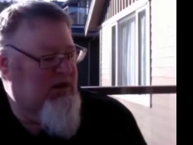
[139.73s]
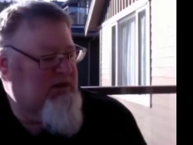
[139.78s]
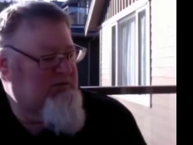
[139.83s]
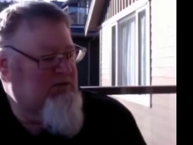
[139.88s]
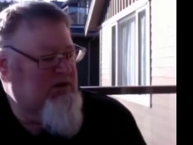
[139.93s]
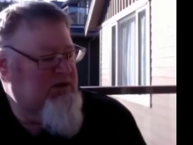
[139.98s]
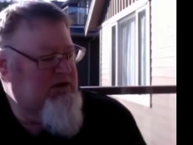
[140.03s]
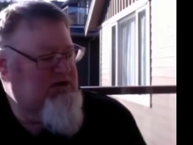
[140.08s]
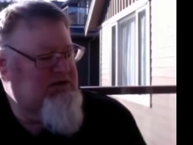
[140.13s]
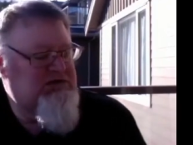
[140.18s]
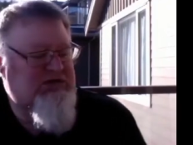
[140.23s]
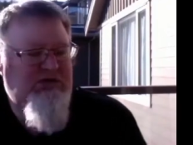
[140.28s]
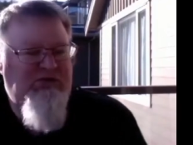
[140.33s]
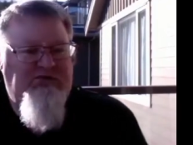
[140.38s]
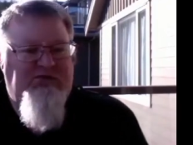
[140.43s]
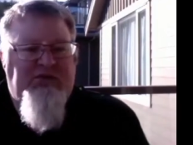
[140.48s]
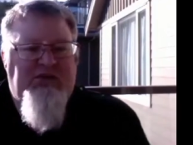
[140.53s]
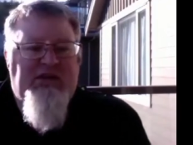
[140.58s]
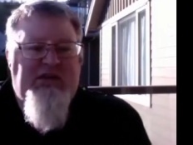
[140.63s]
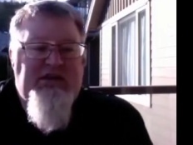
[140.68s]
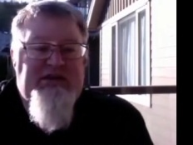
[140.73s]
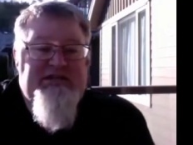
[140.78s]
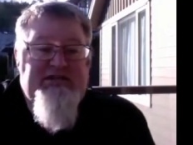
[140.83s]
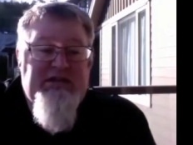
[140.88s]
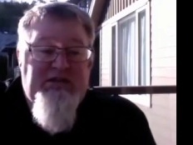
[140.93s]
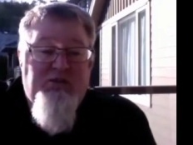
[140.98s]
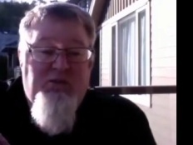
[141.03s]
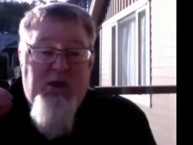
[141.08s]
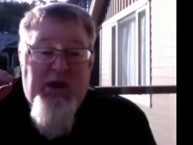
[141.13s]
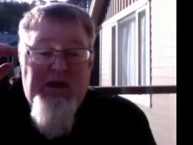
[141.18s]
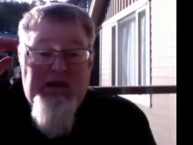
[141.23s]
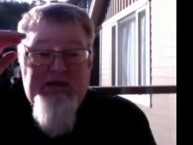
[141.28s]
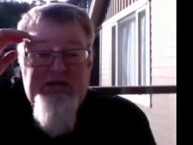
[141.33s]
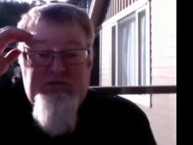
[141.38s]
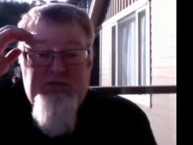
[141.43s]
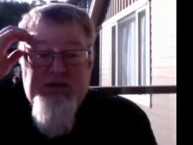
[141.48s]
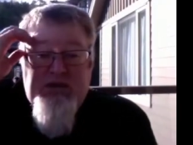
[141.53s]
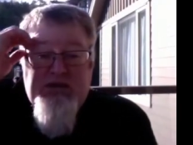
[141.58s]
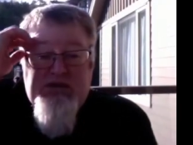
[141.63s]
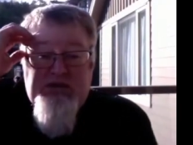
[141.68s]
I'm going to do for the next little while is
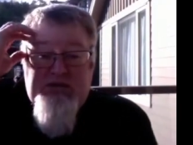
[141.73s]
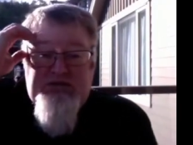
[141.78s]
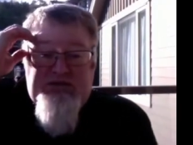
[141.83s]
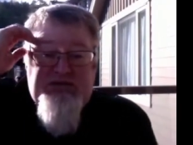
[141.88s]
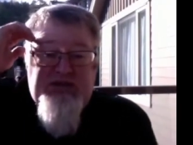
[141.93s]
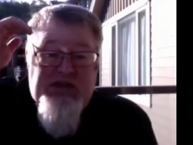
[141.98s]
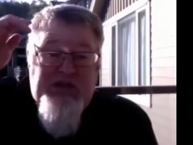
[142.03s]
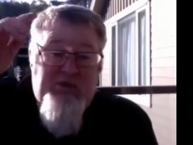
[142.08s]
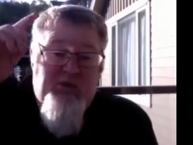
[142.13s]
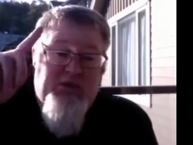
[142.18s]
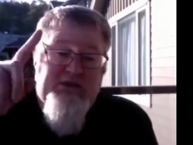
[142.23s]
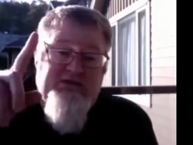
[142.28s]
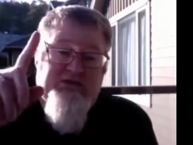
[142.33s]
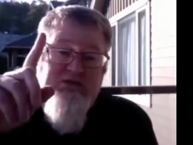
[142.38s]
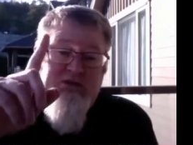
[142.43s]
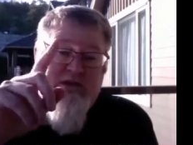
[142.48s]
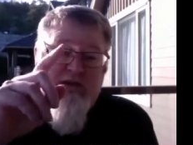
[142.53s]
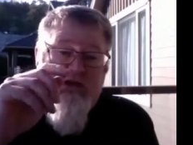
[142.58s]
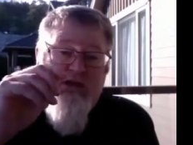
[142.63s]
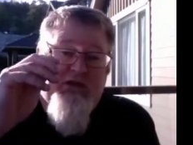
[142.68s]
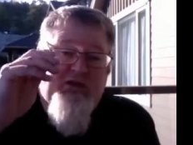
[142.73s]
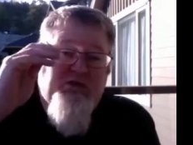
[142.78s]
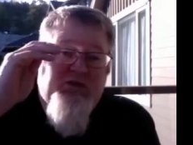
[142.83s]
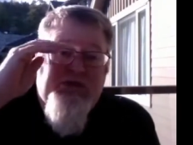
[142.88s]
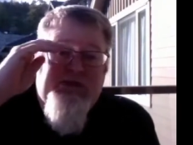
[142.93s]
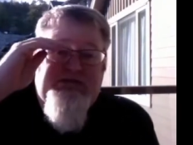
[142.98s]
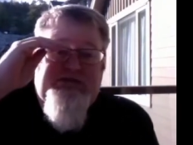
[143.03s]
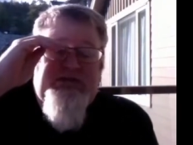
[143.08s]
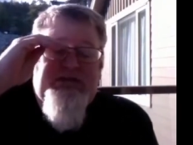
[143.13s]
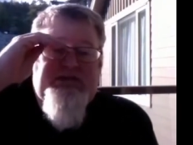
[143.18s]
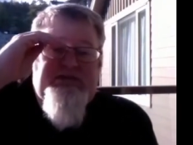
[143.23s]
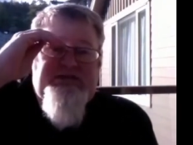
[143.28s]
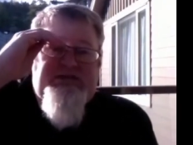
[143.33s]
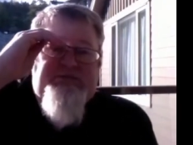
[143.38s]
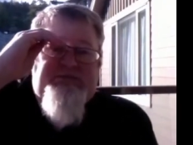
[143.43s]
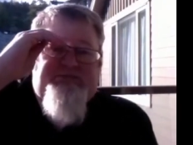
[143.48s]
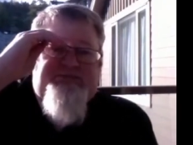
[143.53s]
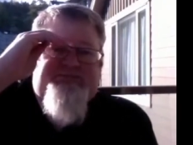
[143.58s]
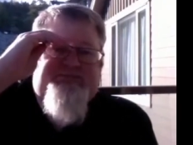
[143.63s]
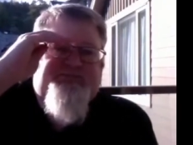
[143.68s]
we're going to do a study once a week on Wednesdays,
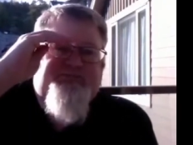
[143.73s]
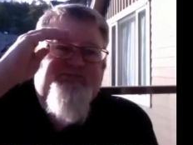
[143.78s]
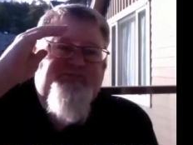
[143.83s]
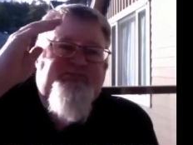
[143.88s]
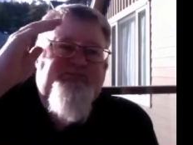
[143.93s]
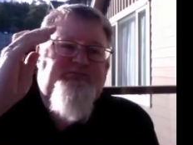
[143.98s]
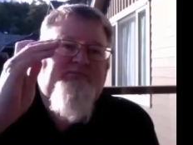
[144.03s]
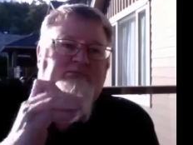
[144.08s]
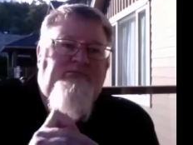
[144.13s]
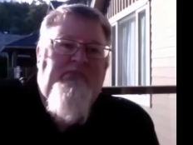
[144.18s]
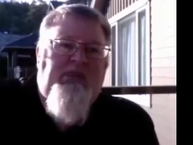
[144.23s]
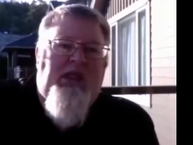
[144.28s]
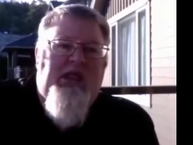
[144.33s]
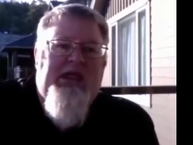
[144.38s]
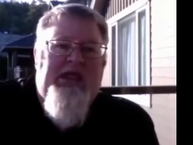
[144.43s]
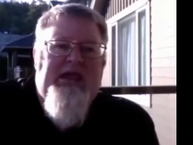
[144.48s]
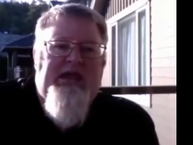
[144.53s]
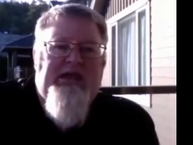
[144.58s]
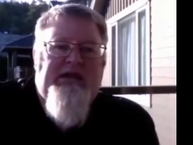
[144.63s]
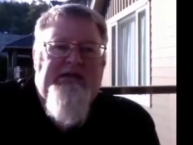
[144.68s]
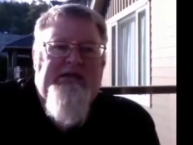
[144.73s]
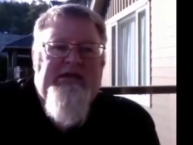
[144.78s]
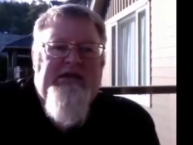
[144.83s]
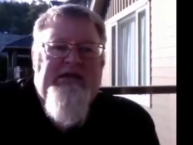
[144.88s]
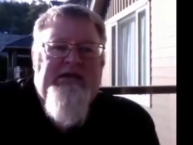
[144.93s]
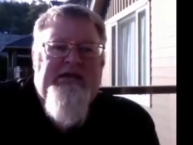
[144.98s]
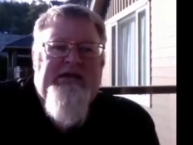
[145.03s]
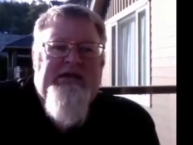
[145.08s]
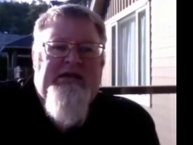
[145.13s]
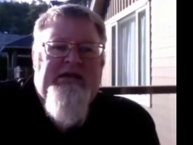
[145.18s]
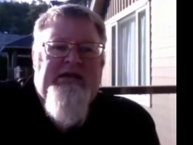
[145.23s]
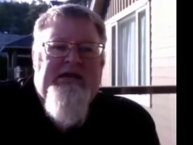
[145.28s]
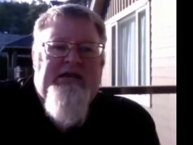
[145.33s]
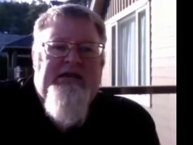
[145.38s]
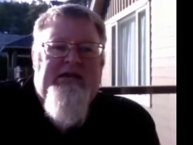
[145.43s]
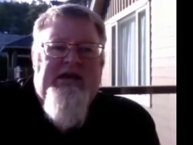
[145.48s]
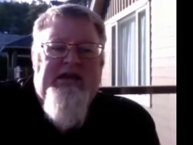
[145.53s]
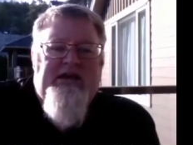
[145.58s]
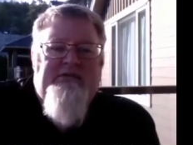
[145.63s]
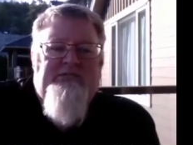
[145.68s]
and
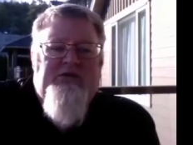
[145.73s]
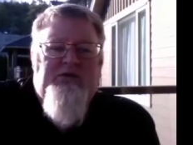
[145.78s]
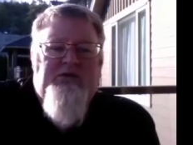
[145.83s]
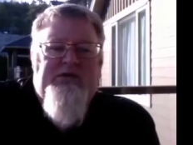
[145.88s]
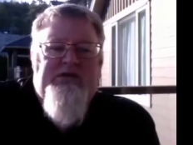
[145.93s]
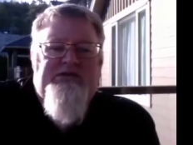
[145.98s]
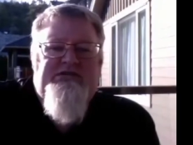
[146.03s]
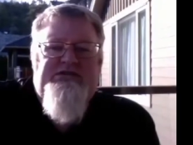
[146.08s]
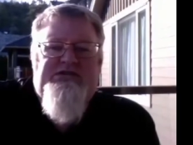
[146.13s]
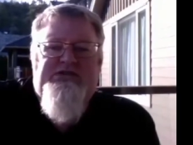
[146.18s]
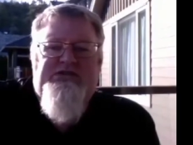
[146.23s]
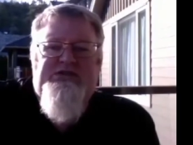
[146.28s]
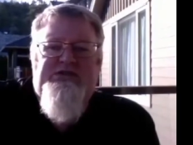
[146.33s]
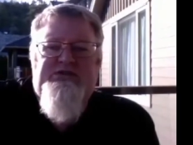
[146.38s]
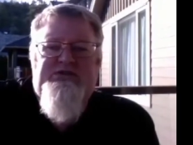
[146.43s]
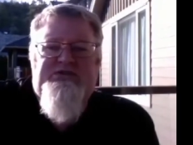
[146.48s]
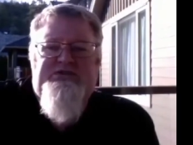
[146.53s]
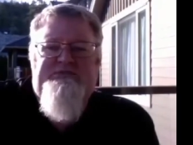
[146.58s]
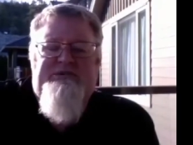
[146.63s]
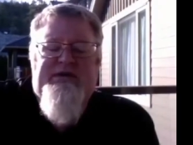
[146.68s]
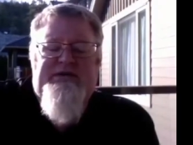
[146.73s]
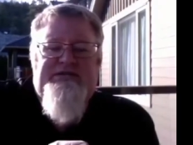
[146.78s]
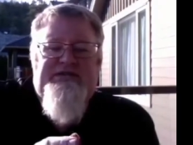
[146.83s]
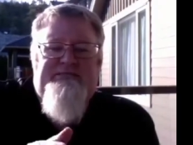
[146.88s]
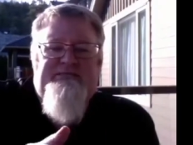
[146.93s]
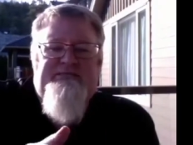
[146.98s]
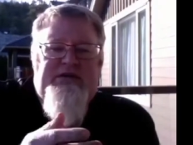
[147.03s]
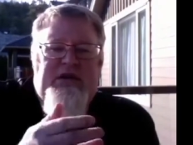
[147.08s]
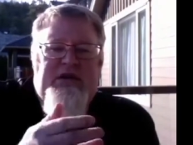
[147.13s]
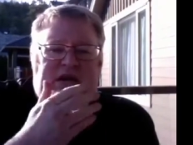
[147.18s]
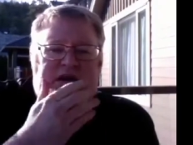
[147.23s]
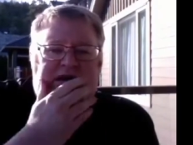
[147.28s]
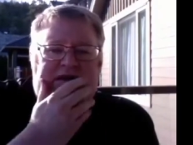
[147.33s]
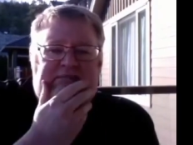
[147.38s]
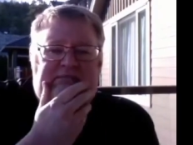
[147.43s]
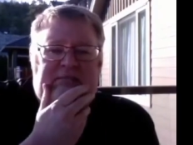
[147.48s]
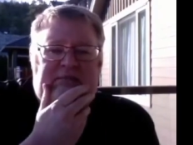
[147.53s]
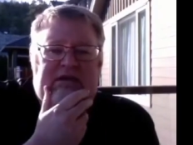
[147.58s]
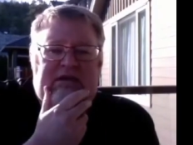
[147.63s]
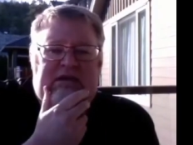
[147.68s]
then I'm going to spend some
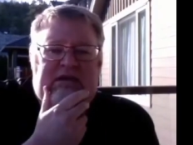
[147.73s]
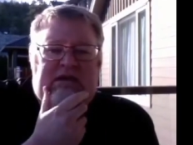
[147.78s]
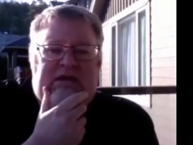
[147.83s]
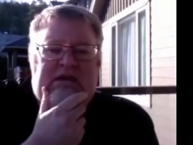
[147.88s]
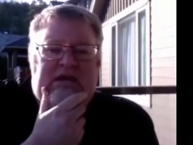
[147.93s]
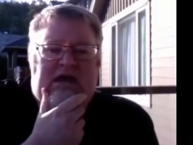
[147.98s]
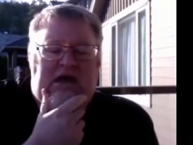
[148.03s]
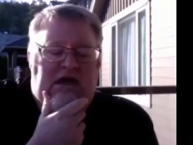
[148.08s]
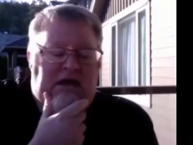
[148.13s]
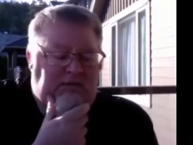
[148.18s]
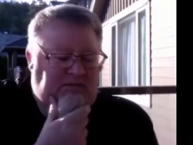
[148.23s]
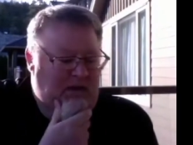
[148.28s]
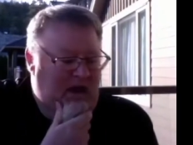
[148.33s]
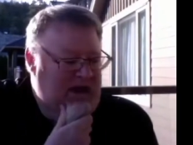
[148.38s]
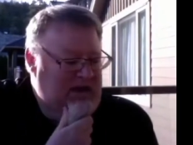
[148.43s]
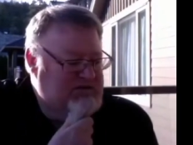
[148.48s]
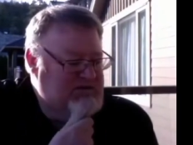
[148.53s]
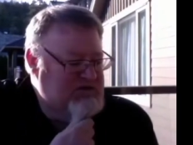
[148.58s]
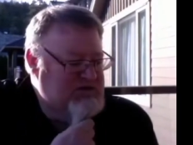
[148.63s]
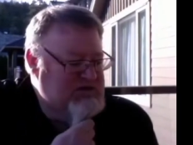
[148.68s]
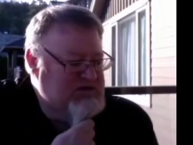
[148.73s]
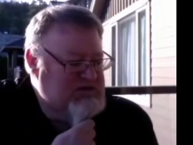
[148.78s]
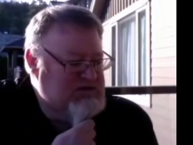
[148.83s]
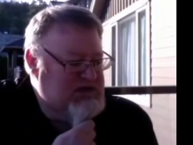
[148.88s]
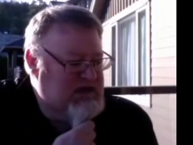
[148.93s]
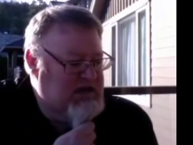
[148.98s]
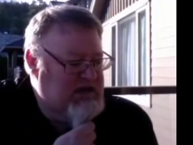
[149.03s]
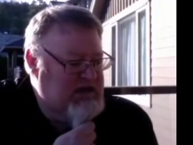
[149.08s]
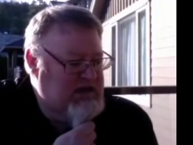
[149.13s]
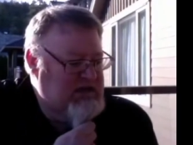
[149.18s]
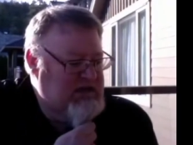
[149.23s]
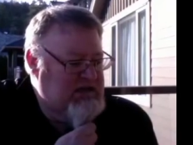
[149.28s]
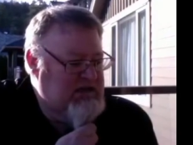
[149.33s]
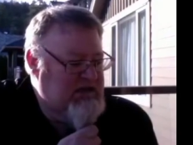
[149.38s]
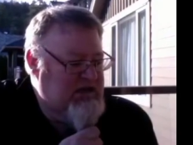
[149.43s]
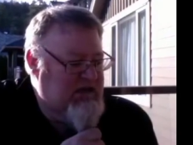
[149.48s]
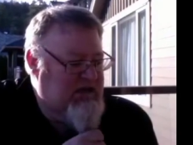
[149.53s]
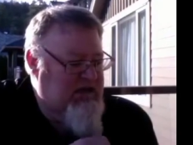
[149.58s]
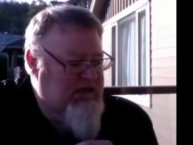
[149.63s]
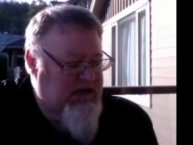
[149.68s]
time um, after the study.
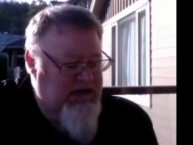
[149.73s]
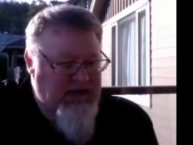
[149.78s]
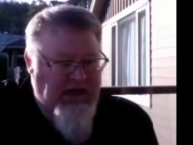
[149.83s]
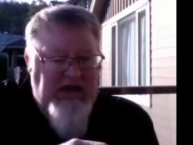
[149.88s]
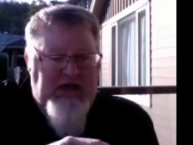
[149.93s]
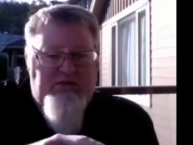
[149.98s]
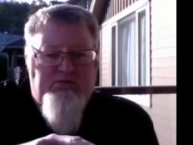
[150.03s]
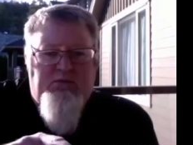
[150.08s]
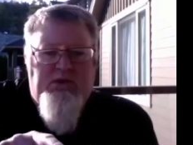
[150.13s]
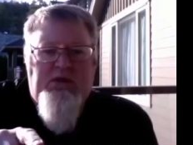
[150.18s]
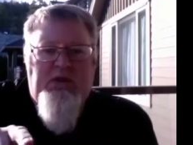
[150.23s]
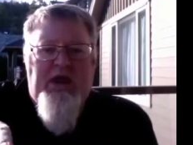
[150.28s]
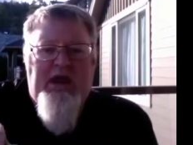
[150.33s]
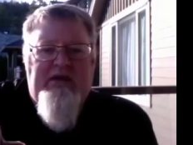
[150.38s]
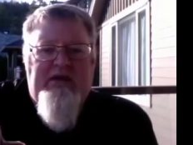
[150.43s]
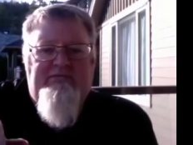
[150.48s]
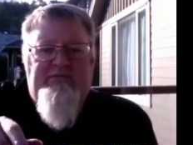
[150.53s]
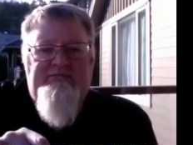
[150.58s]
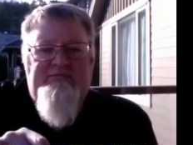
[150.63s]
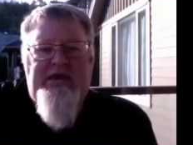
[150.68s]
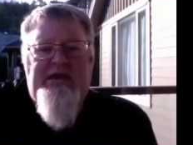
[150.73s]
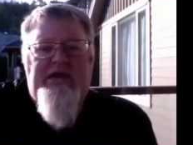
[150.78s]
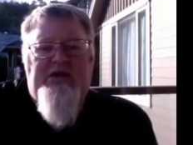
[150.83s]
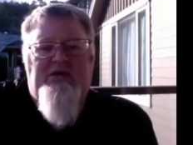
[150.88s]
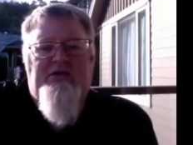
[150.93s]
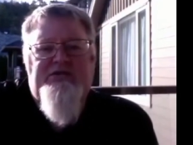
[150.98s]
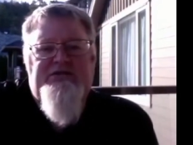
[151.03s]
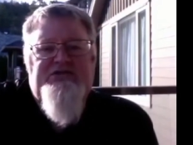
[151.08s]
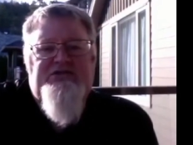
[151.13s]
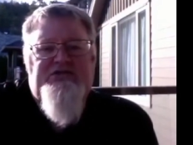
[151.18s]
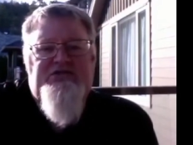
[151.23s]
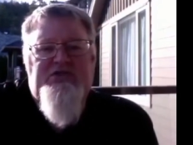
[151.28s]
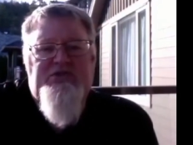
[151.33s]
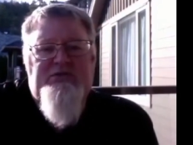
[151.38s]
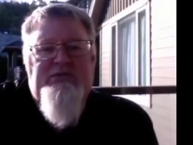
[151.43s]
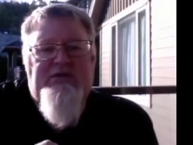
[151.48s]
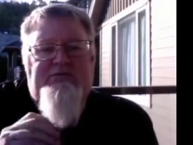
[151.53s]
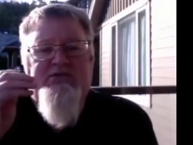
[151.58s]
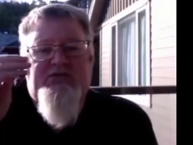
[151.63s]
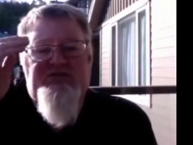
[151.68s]
Uh, again, we'll have a meeting on Zoom
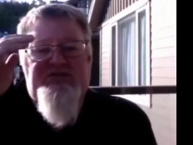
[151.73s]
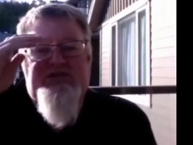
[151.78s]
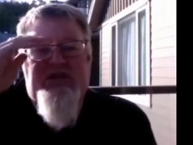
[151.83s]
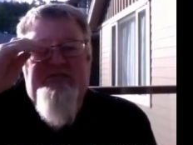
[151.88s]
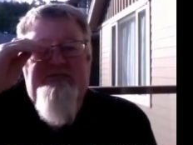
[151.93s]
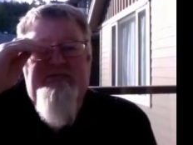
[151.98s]
if you'll send